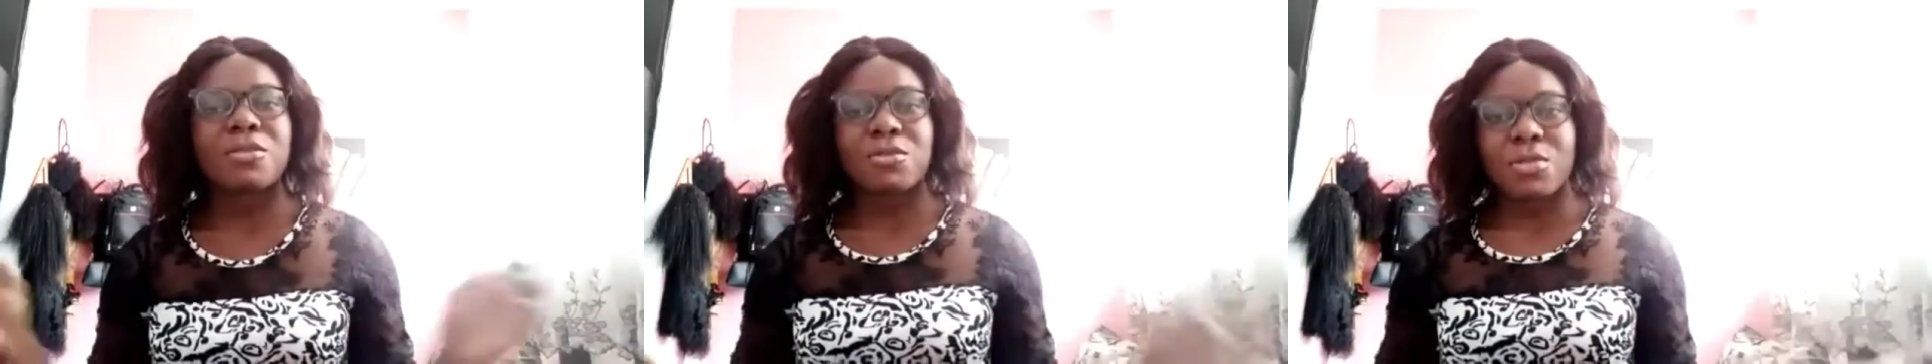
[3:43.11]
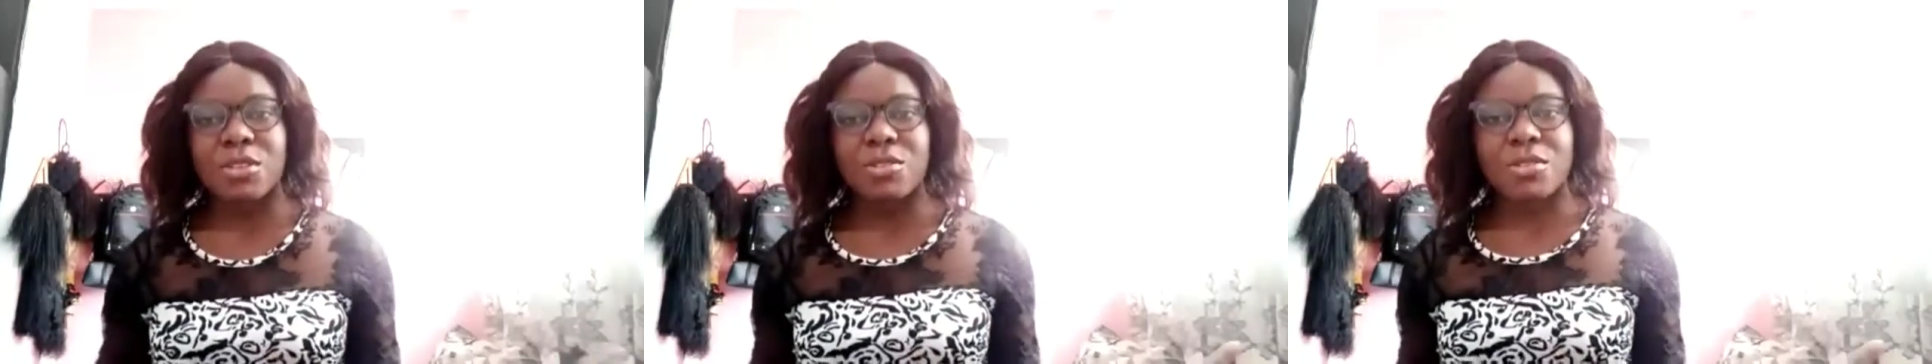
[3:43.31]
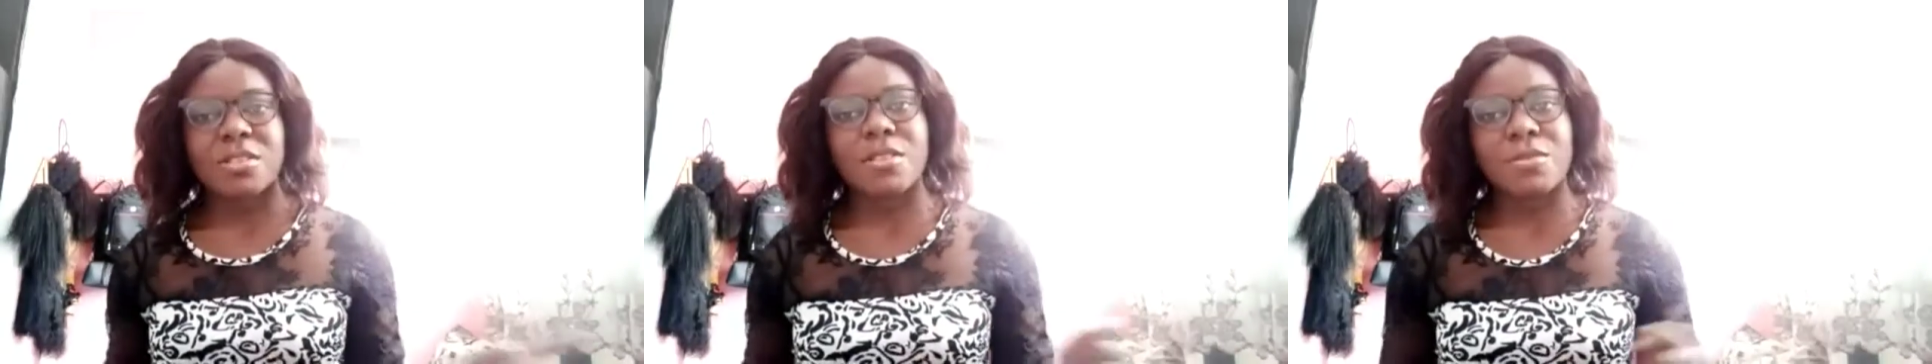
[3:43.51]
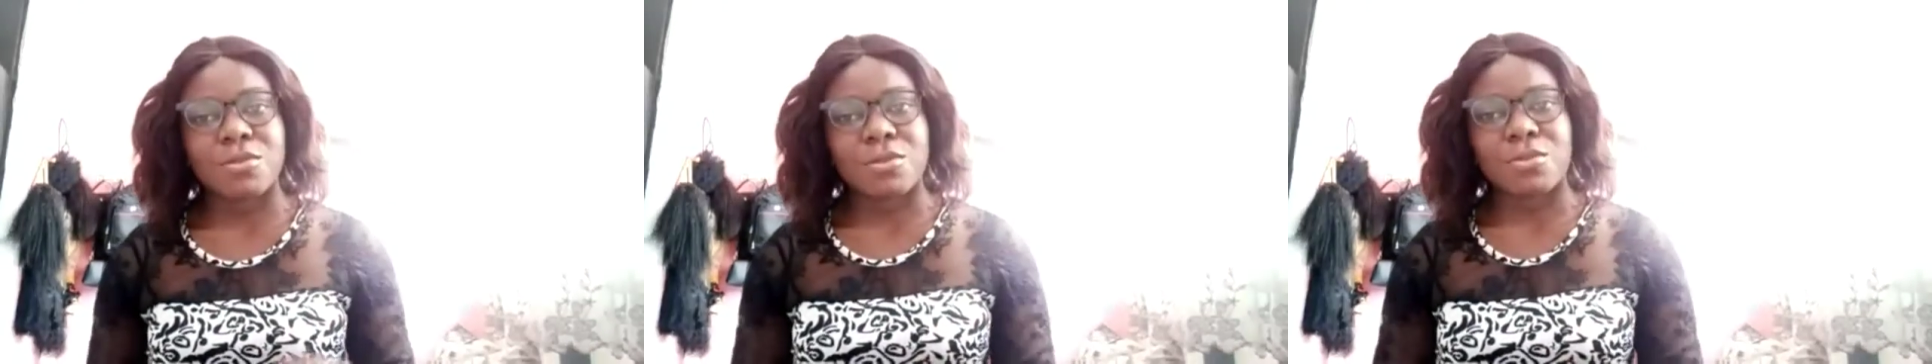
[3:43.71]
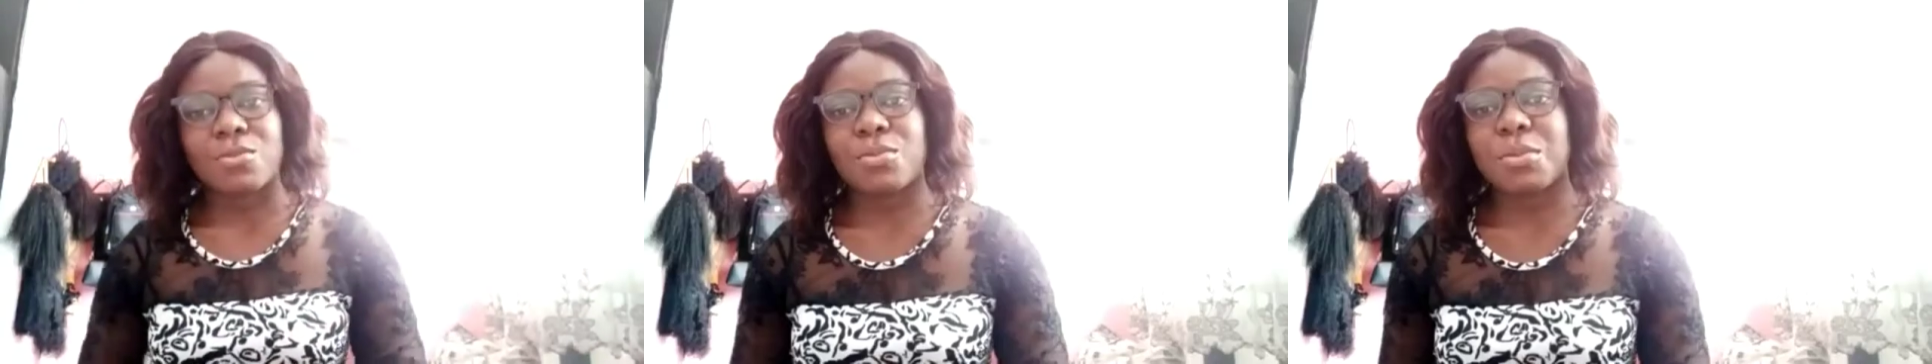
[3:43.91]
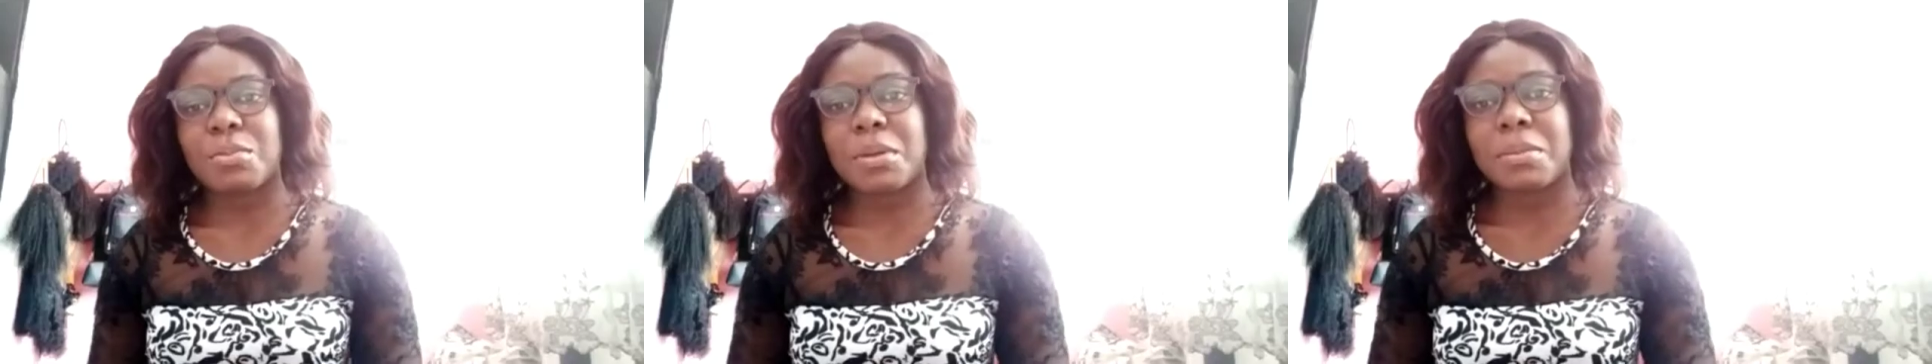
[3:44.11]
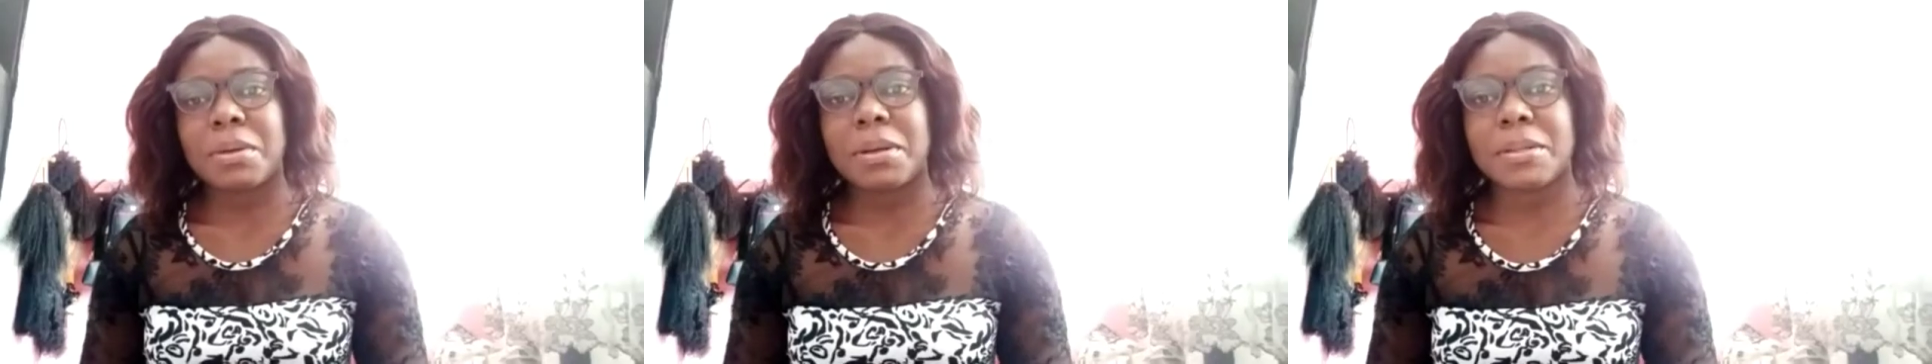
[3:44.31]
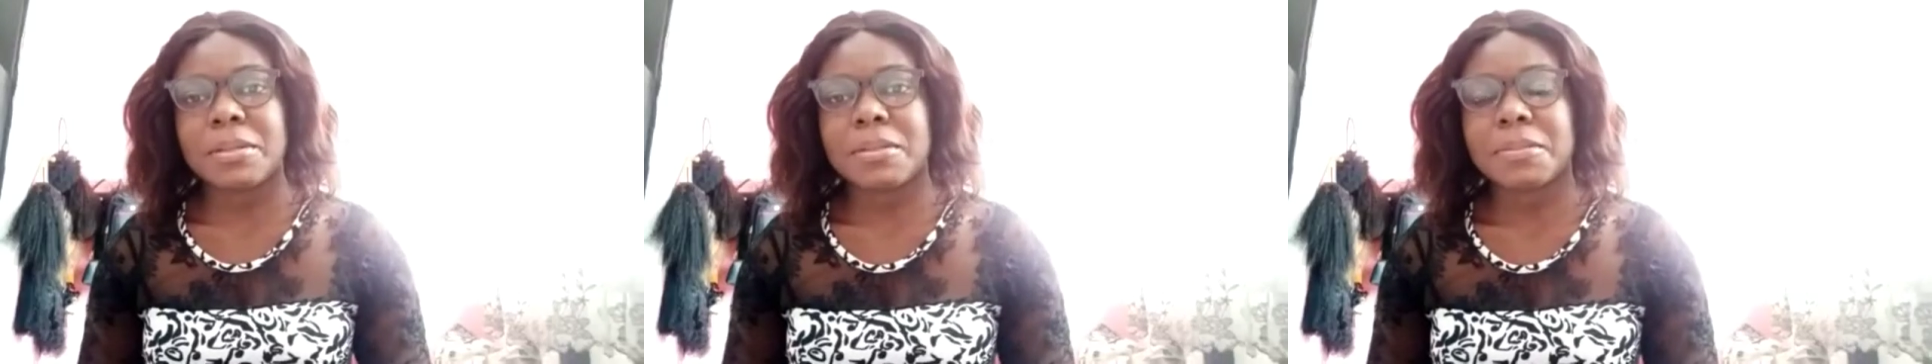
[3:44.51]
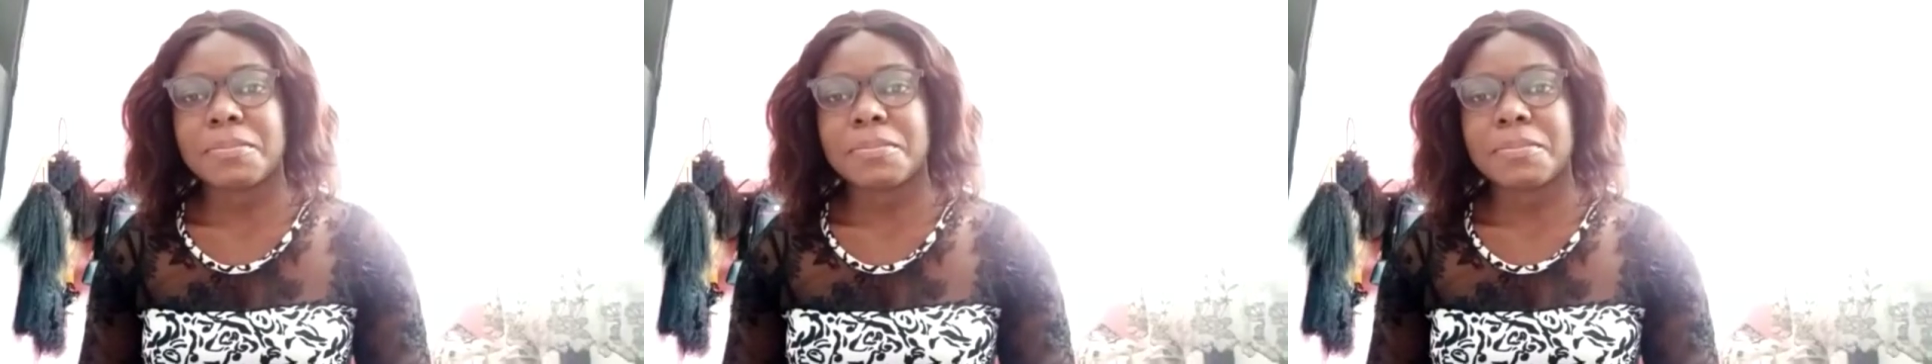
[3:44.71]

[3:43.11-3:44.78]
stress yourself to remember it.